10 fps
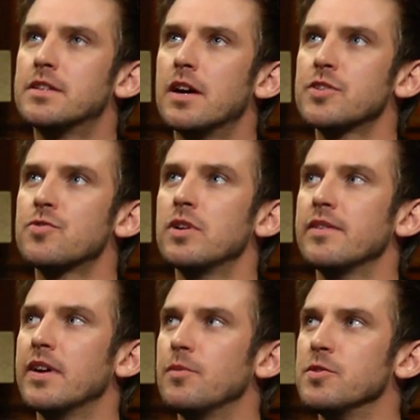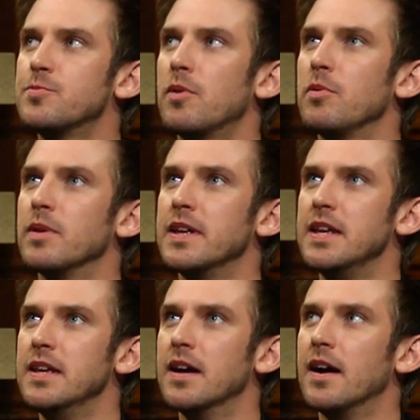Toughest role I ever had was
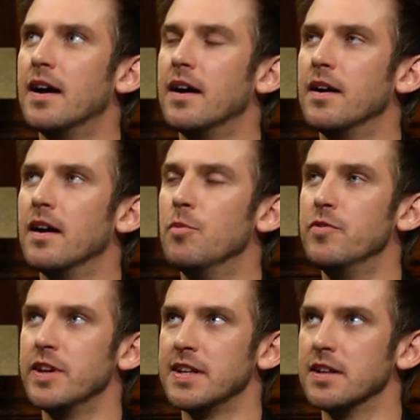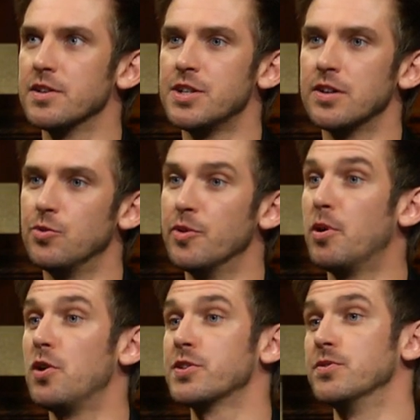probably a movie I did last year called
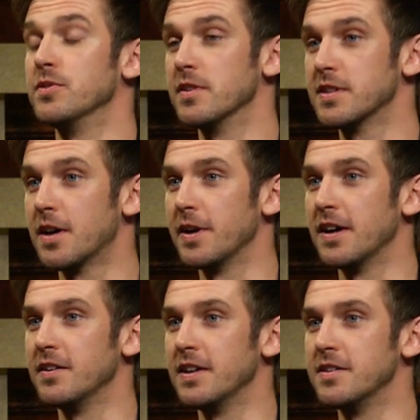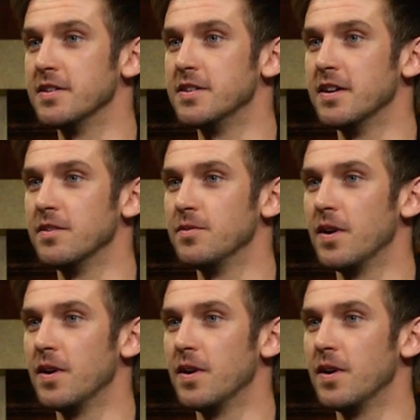Apostle that's coming out later this year.